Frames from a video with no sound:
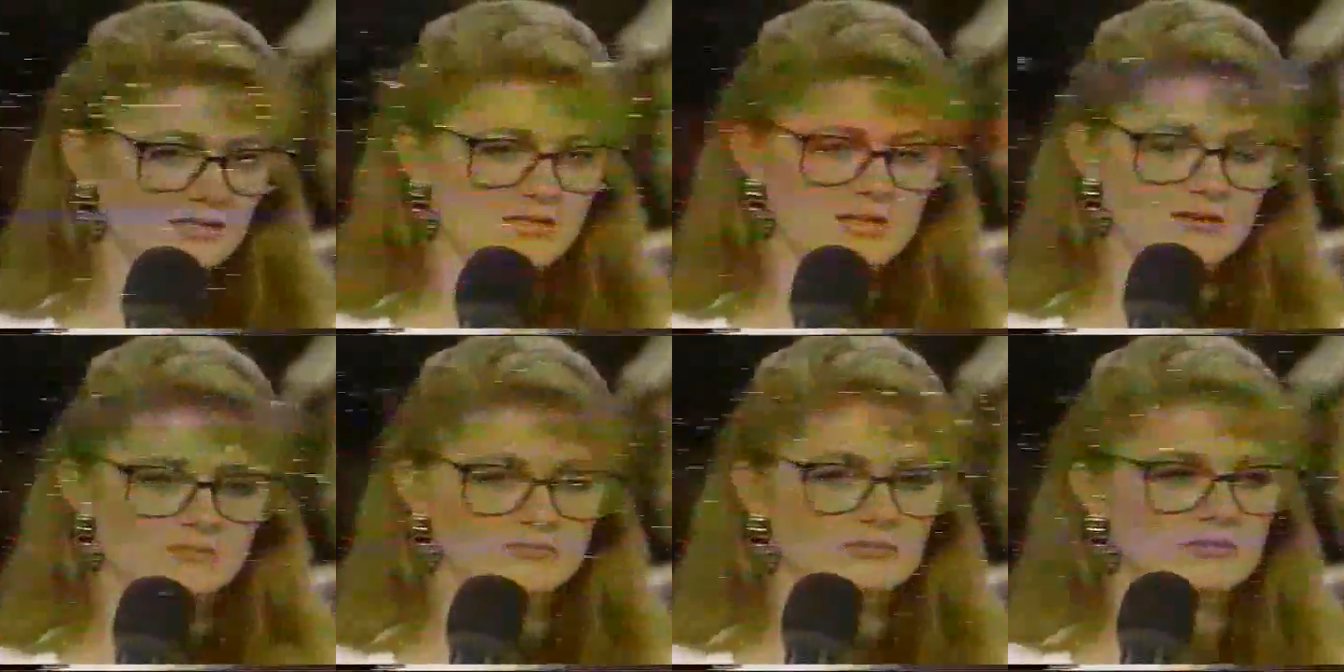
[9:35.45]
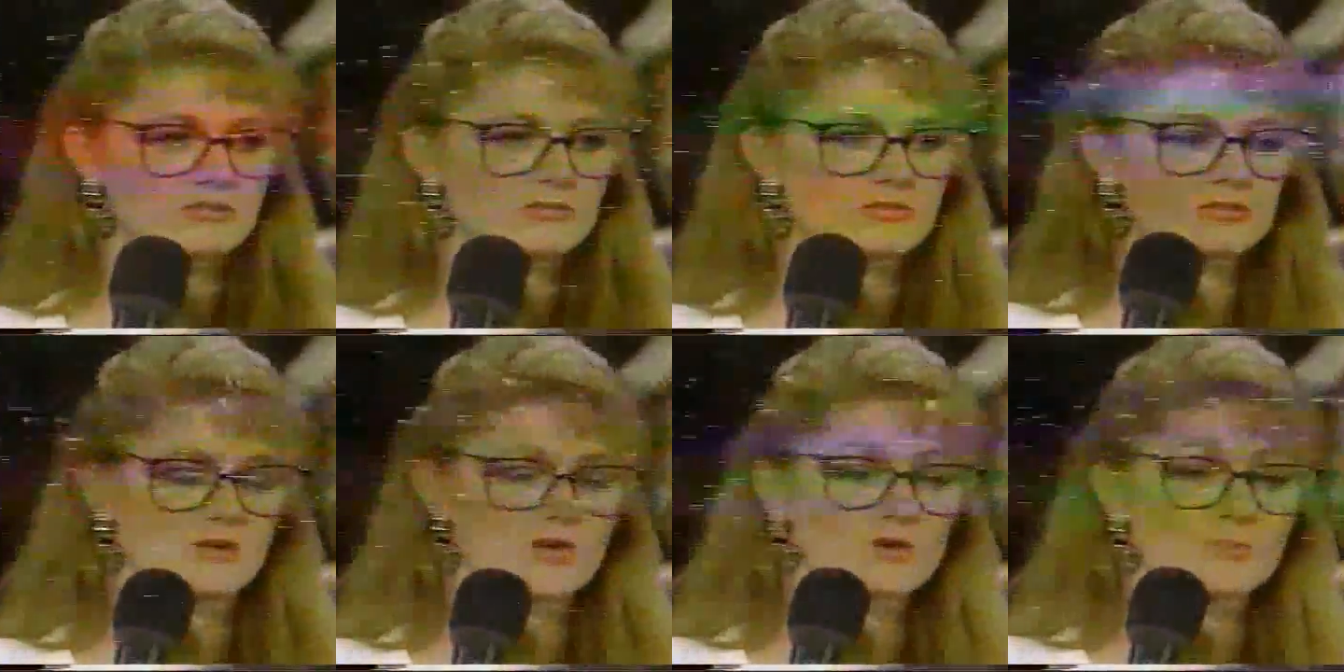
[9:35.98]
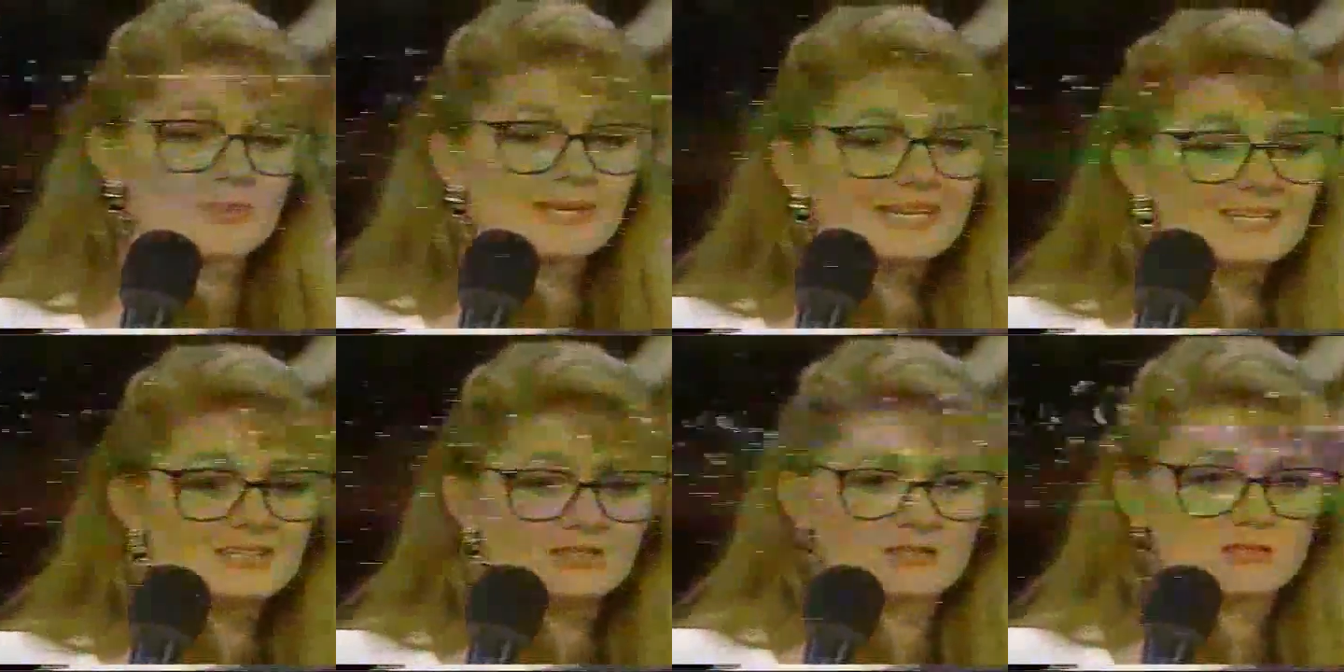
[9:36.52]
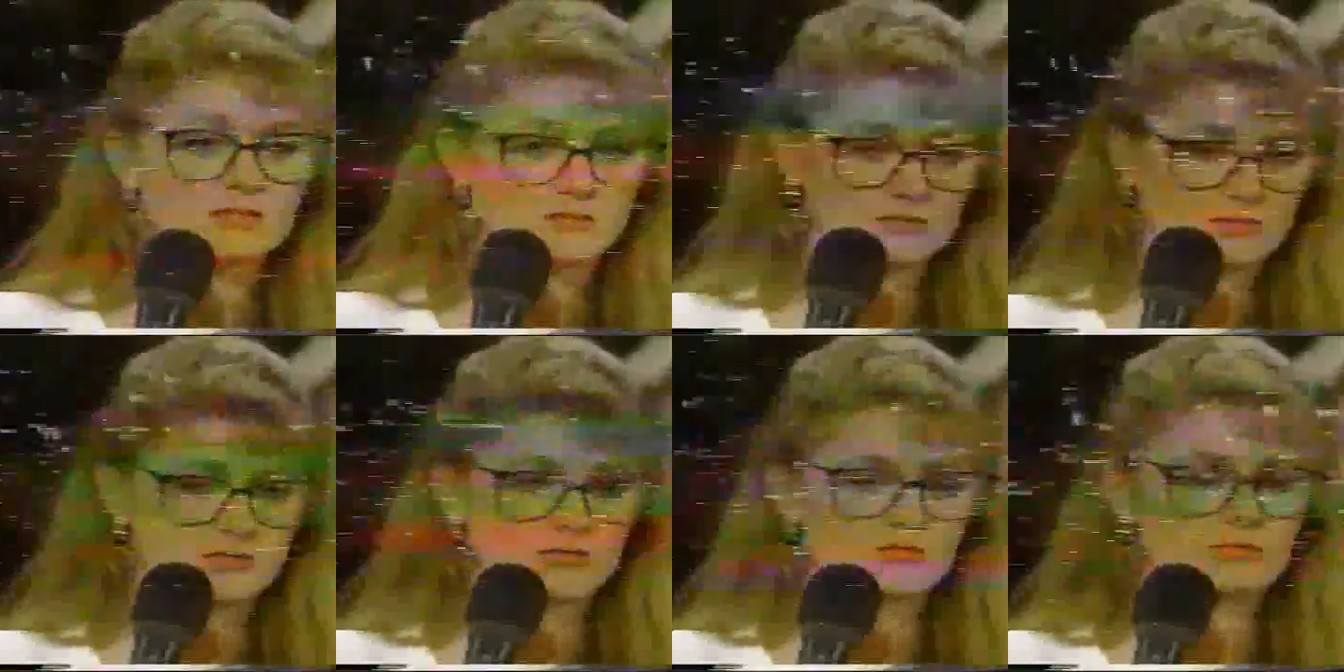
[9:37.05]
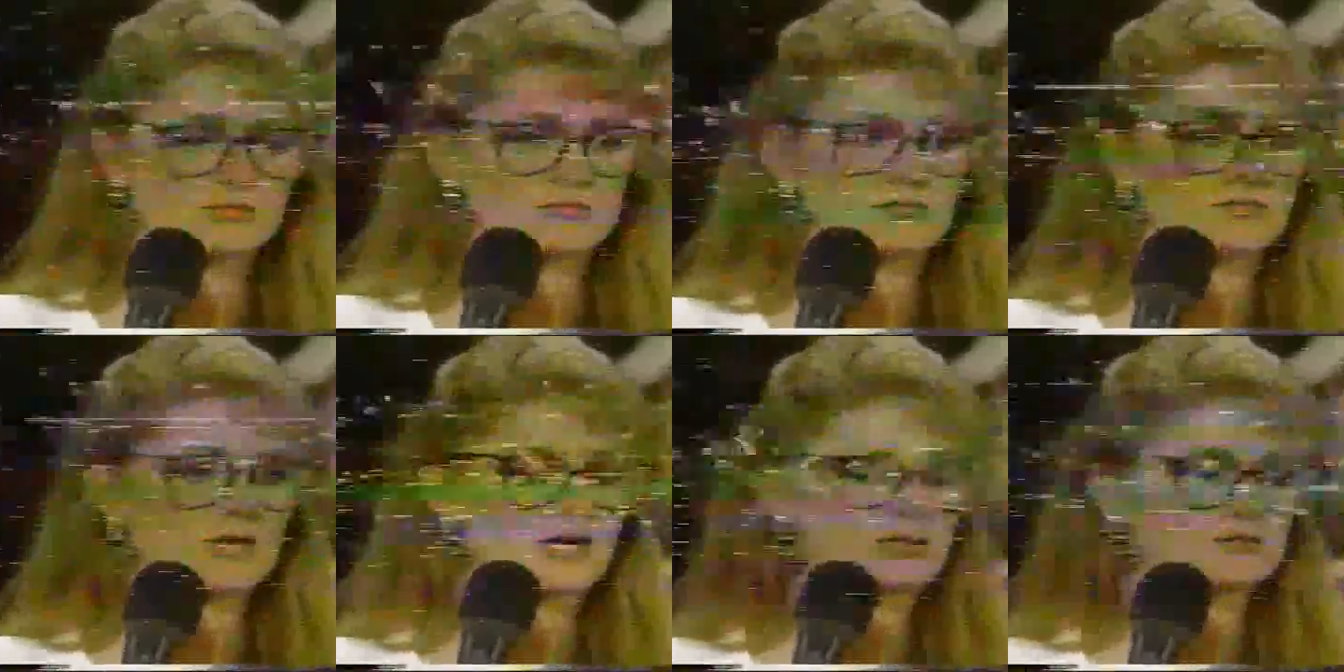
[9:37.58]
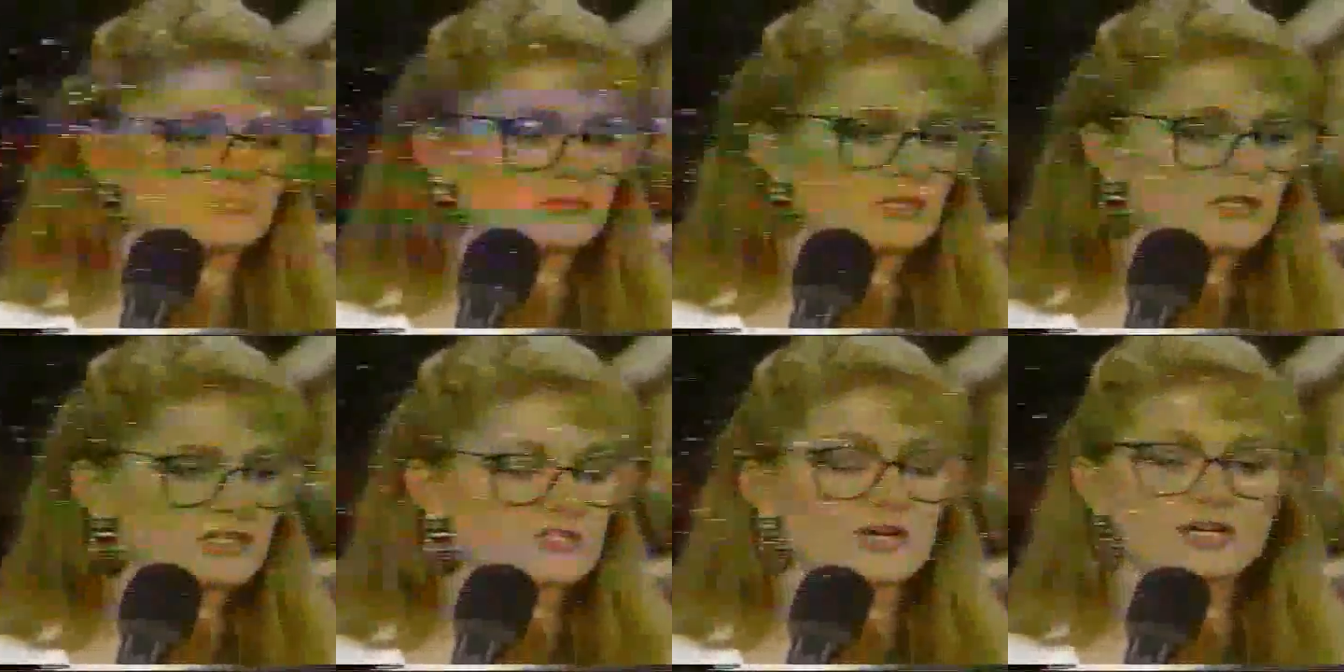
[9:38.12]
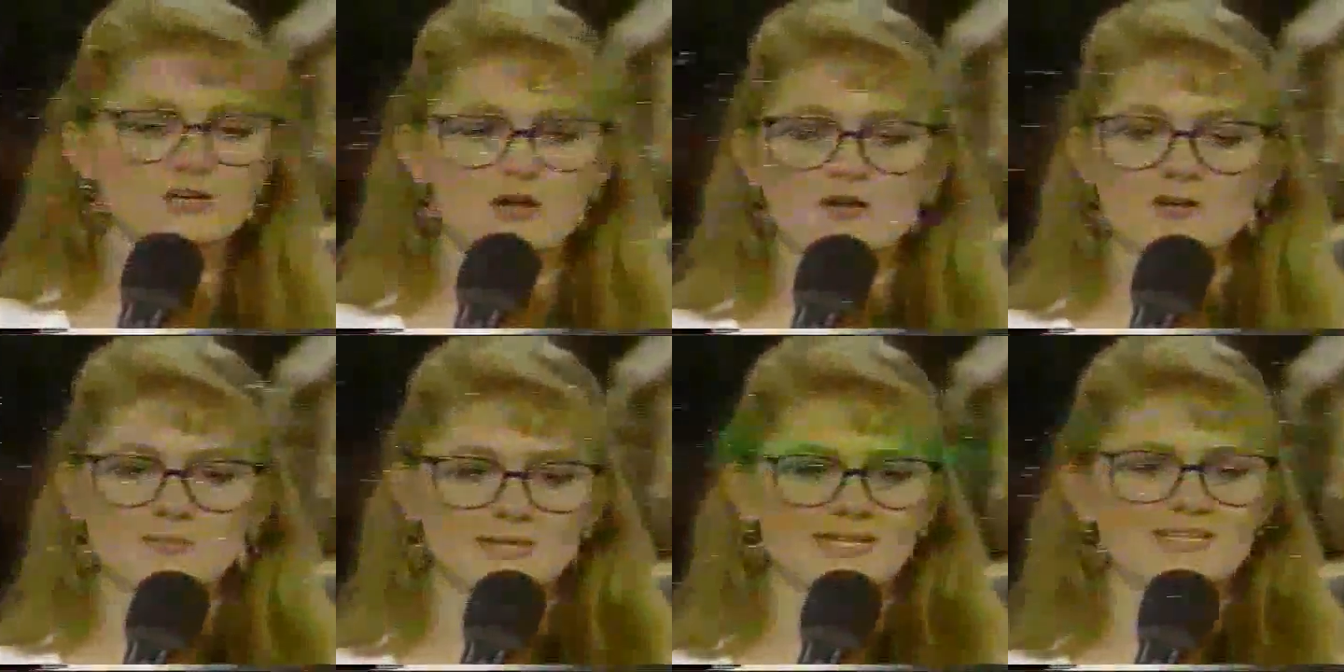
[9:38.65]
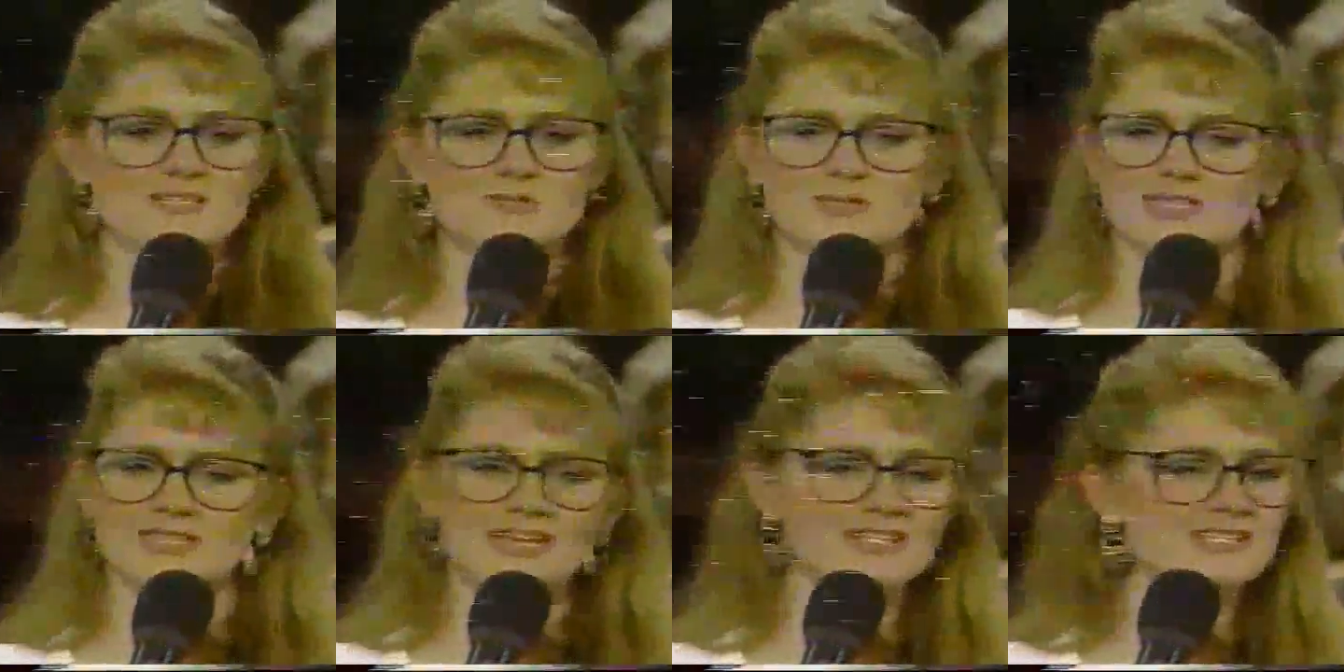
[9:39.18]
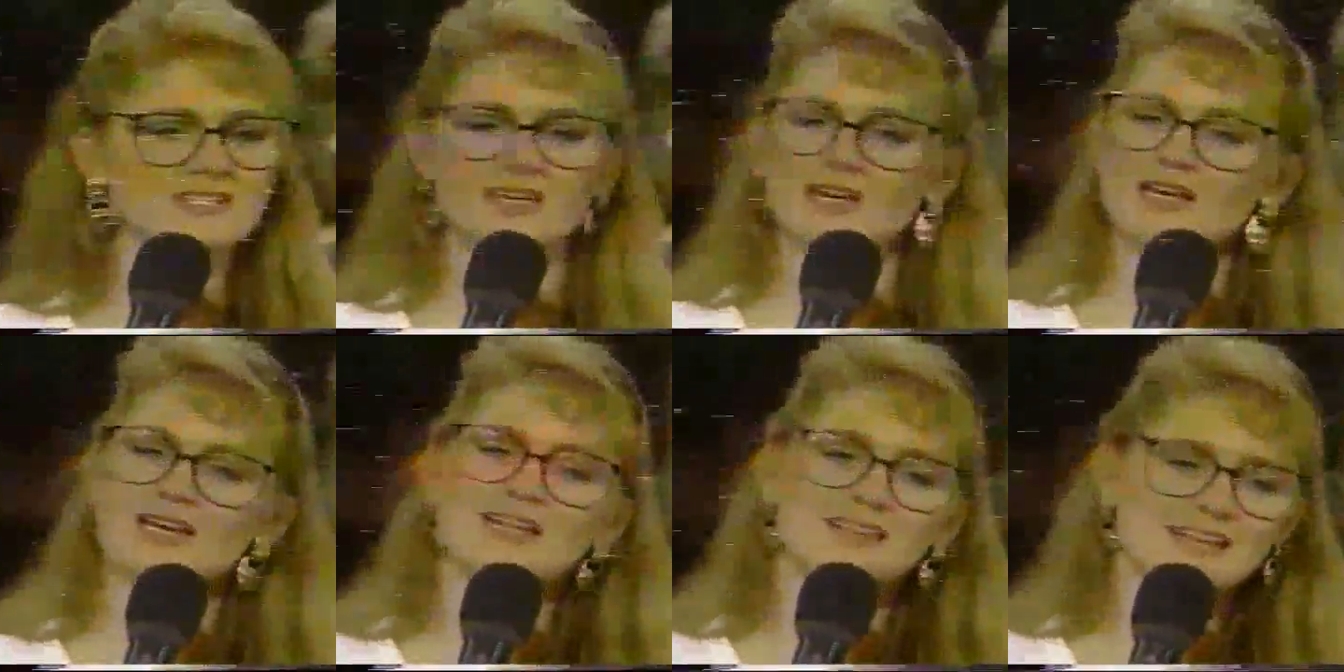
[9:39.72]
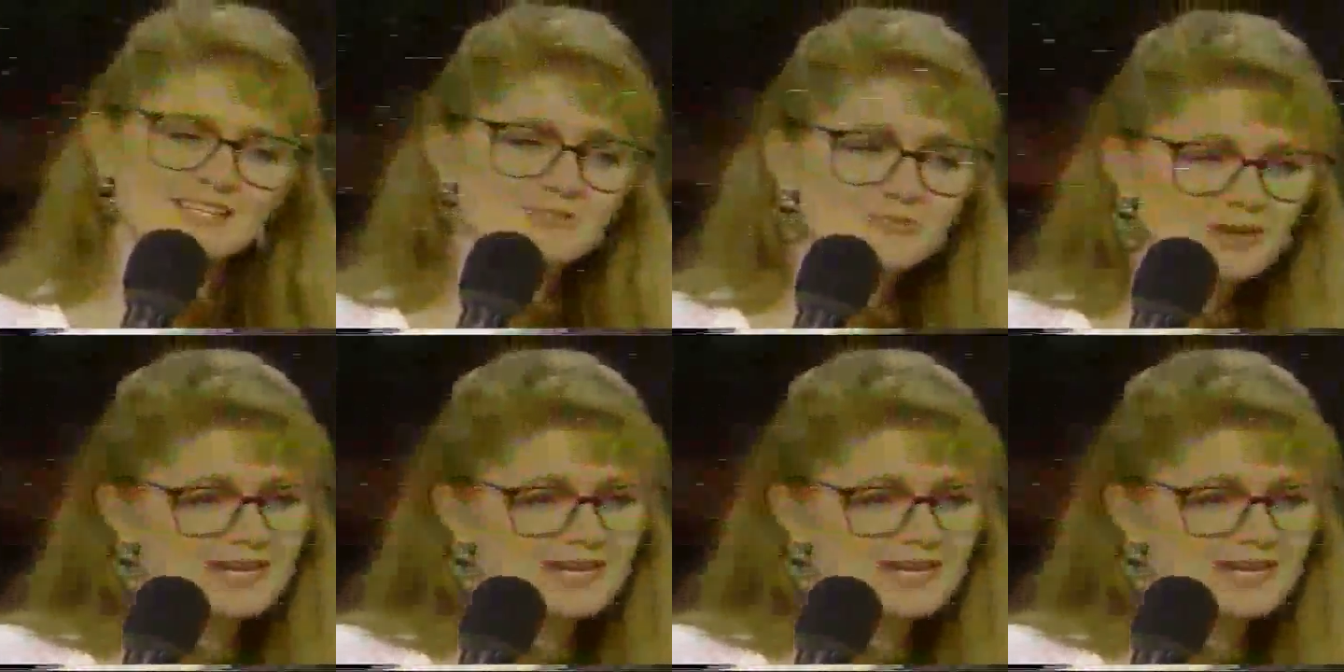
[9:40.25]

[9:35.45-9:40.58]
you know, use your own opinions, you know, illustrate your own opinions with it, that's